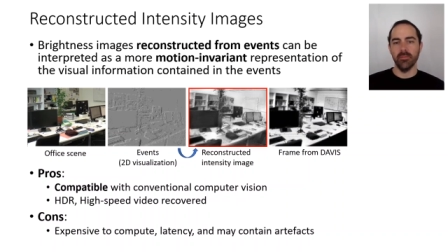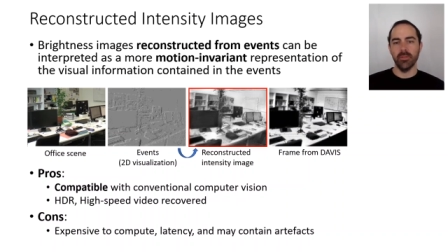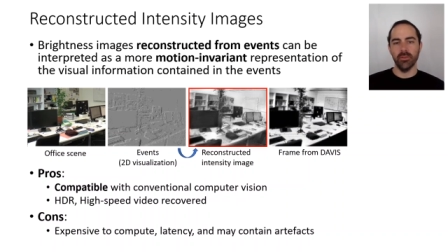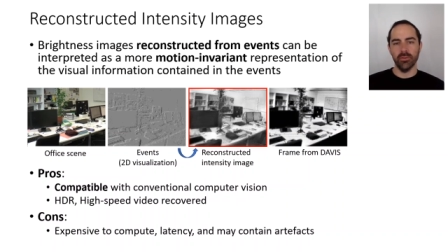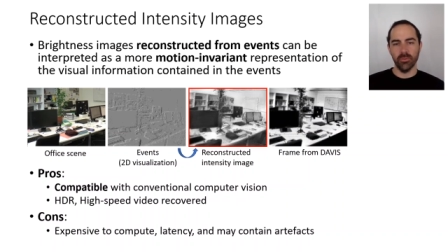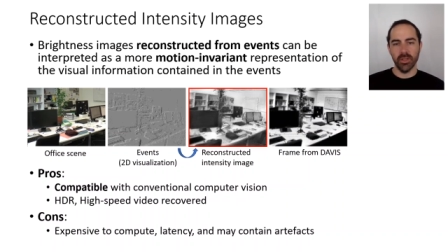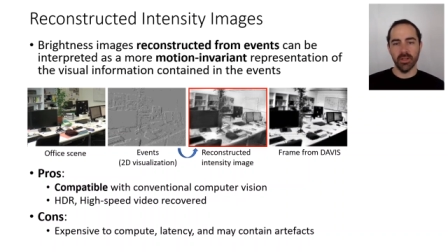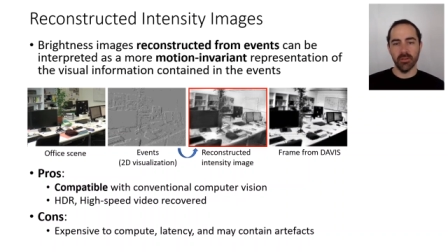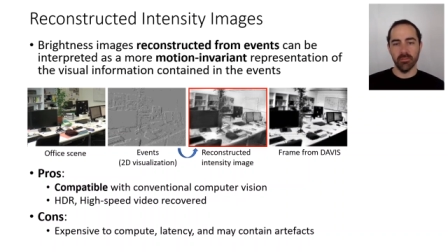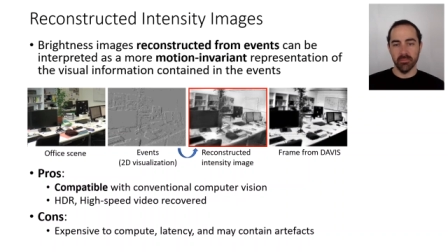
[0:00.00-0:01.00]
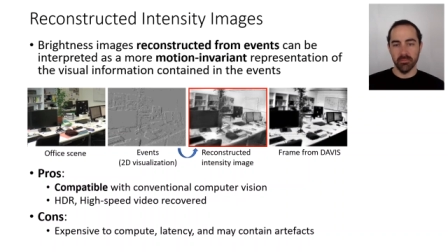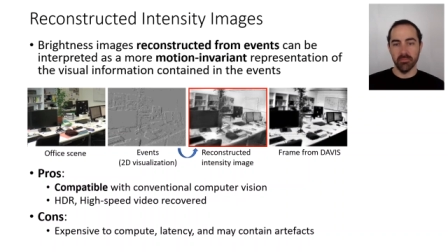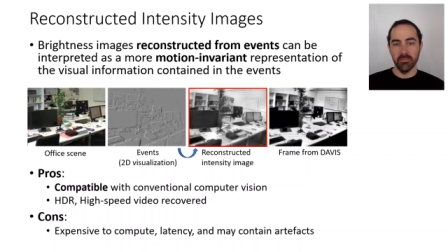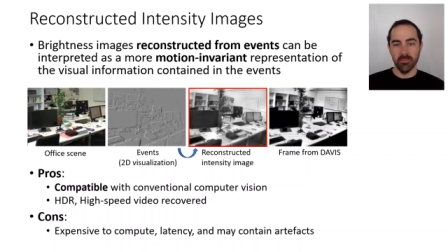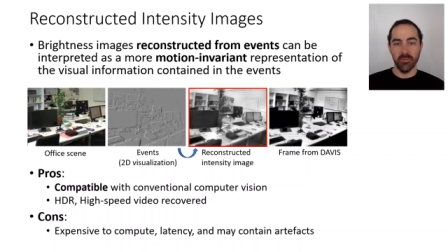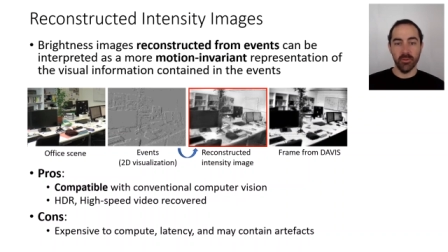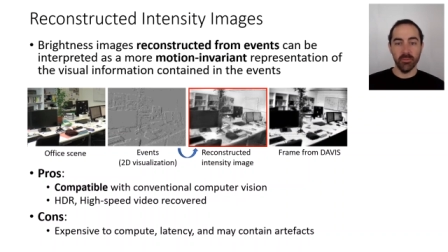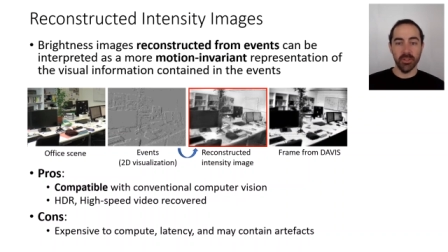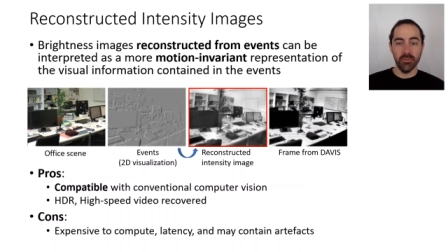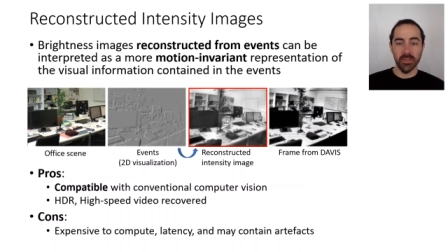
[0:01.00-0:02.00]
because we are
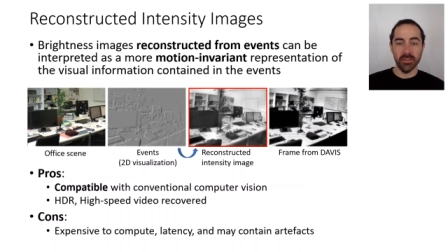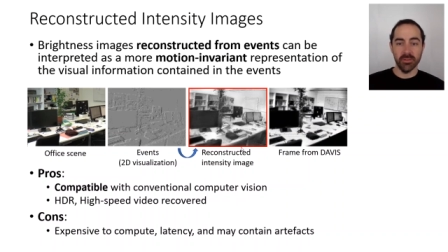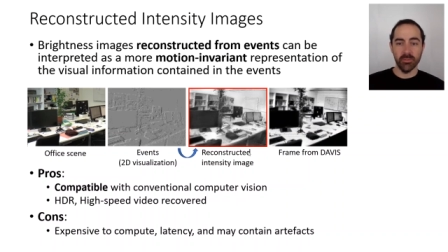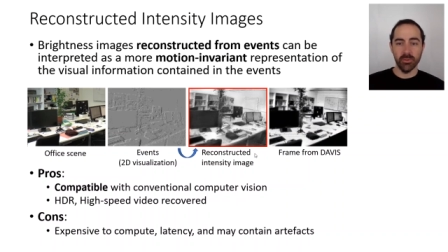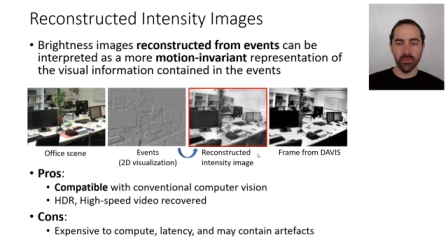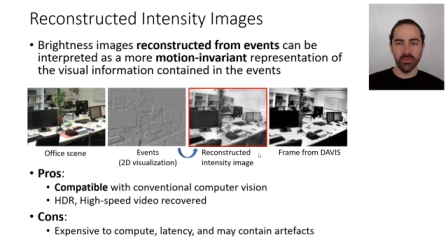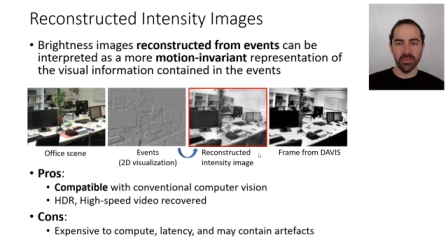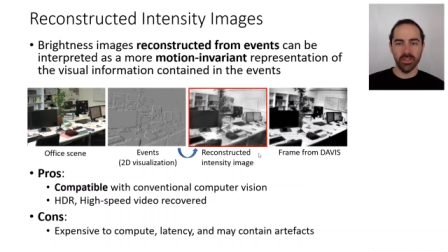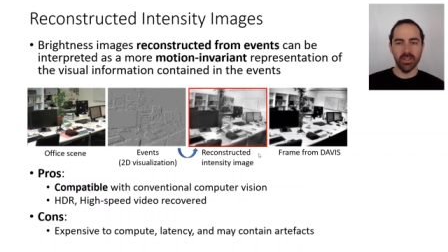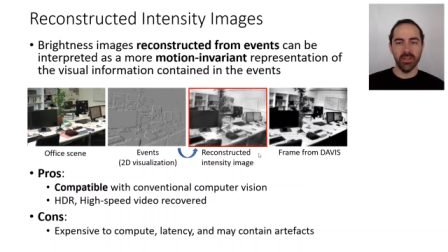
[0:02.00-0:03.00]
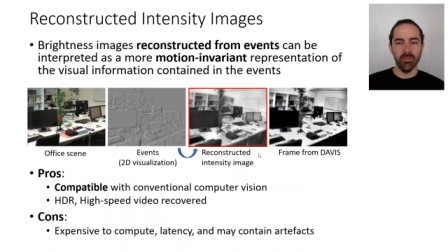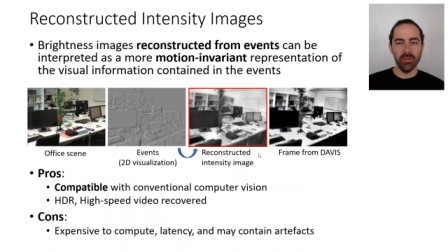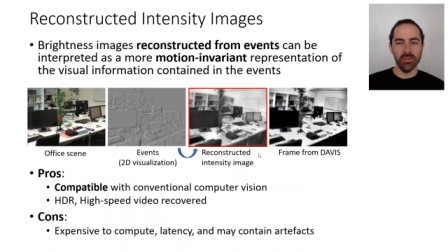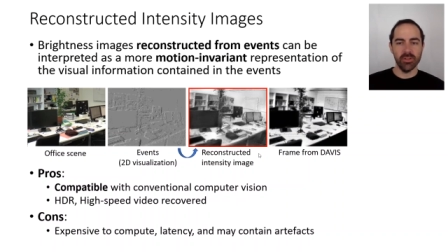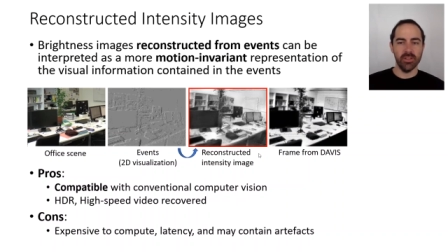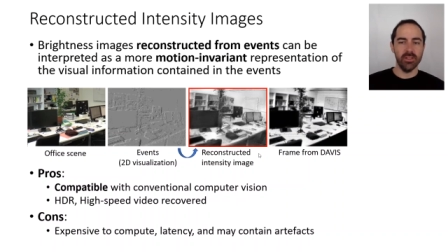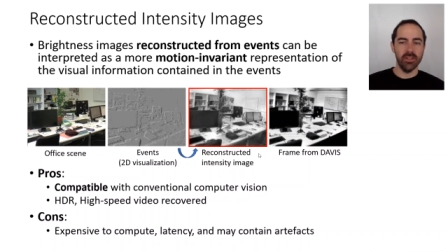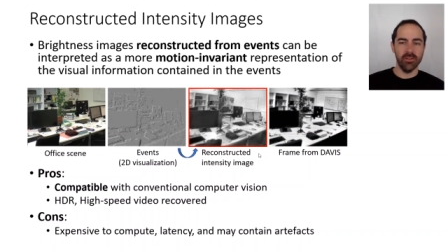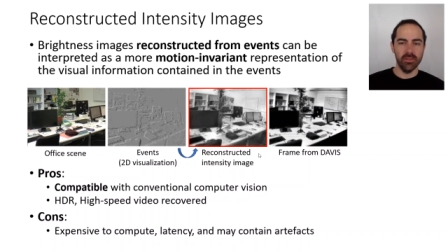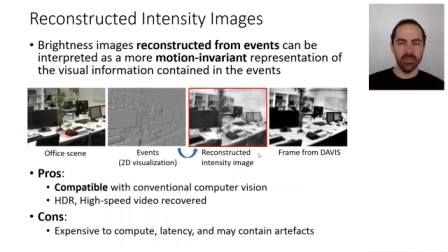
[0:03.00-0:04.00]
from the events producing an image and
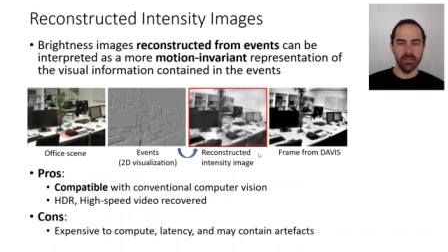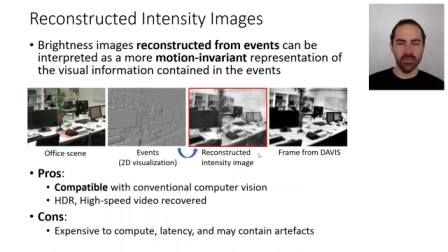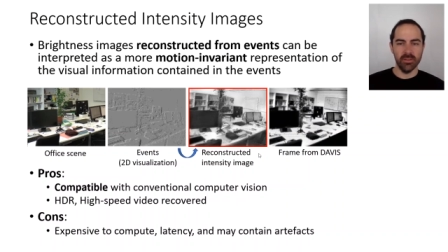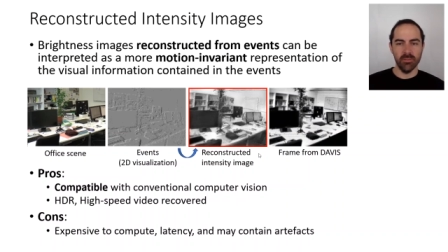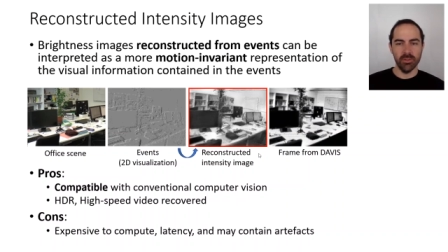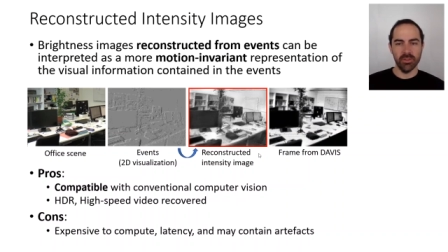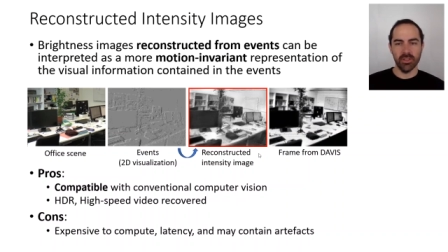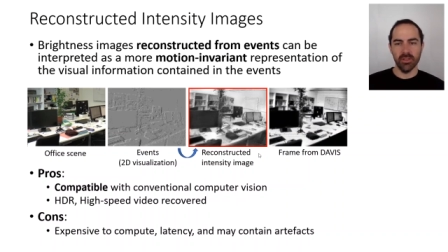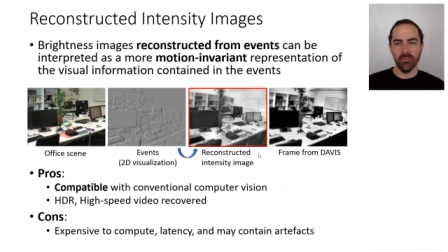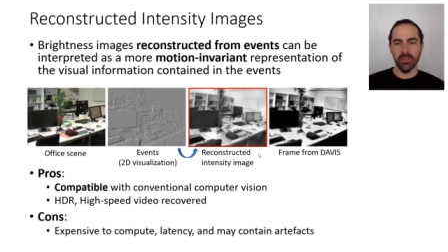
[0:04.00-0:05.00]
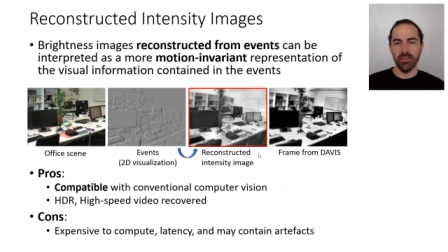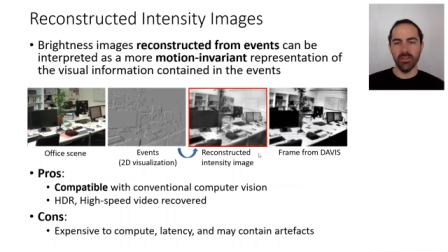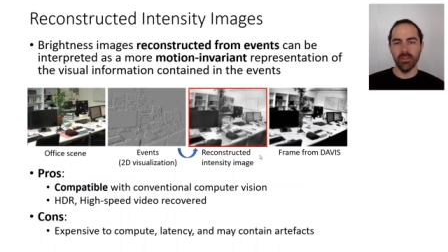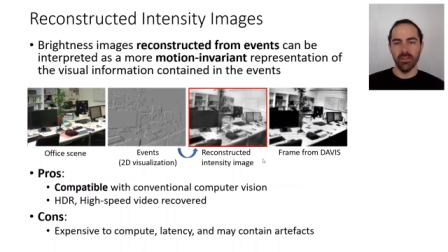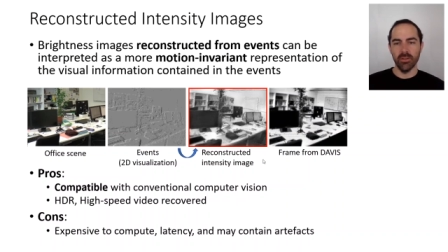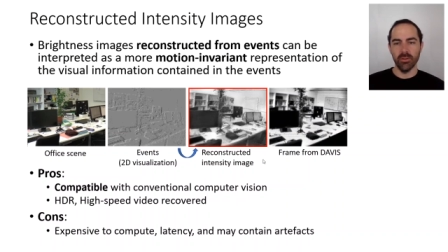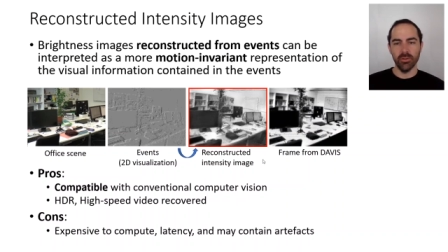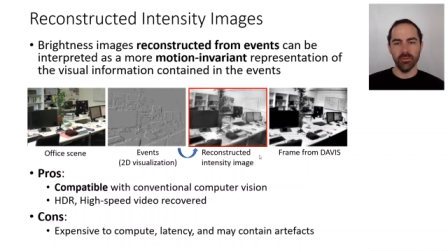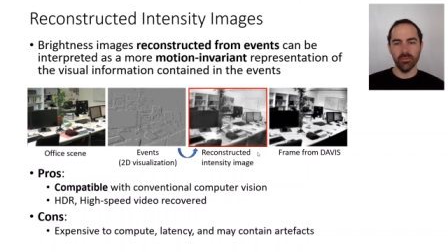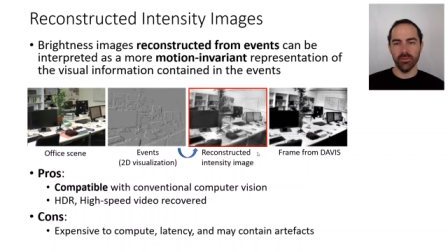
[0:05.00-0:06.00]
then this image can be
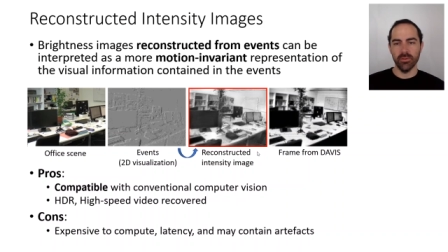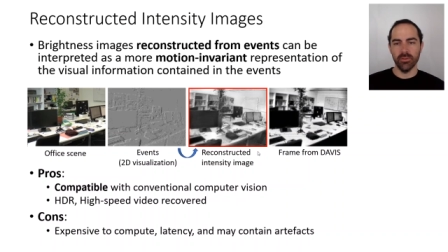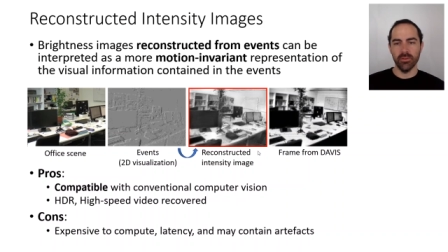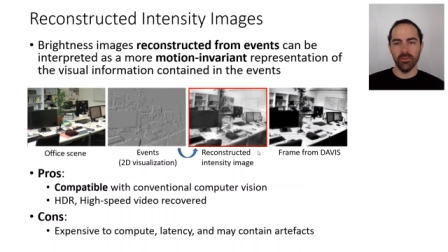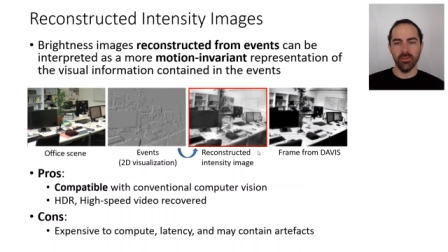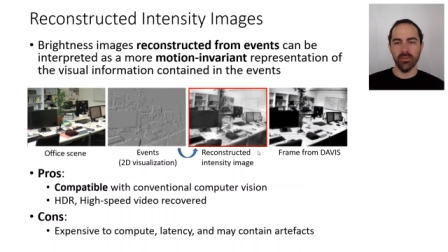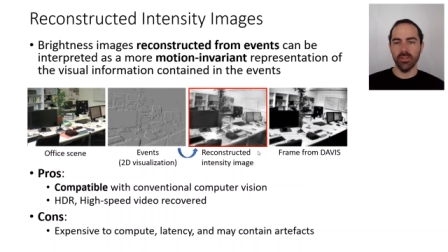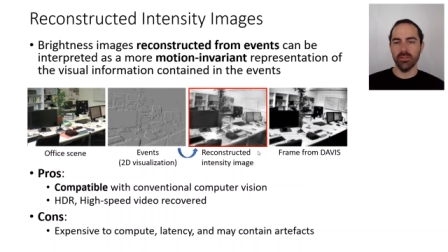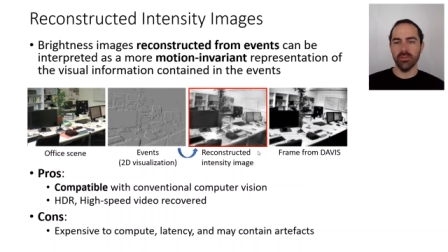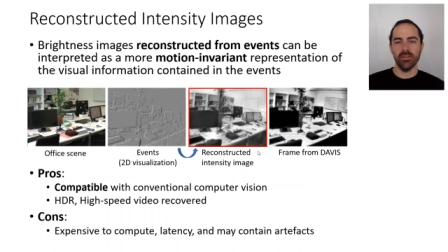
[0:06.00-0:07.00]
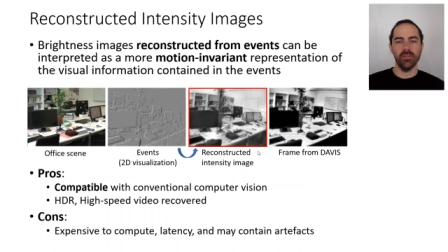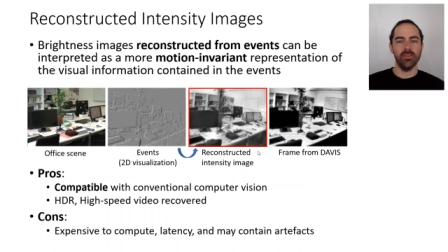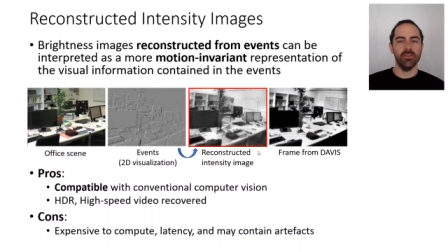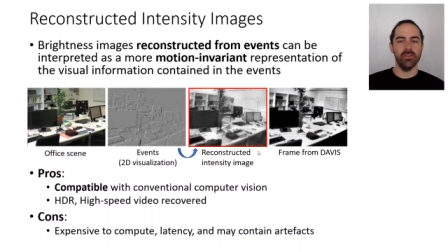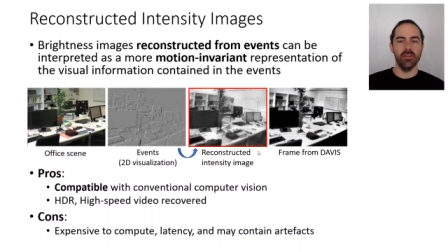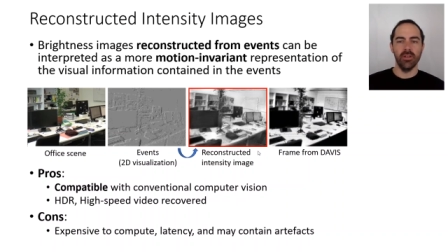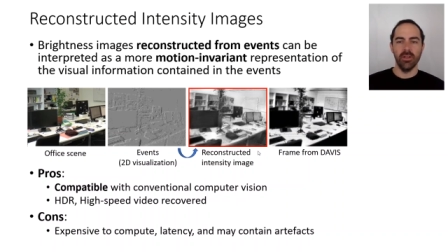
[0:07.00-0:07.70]
used for other things such as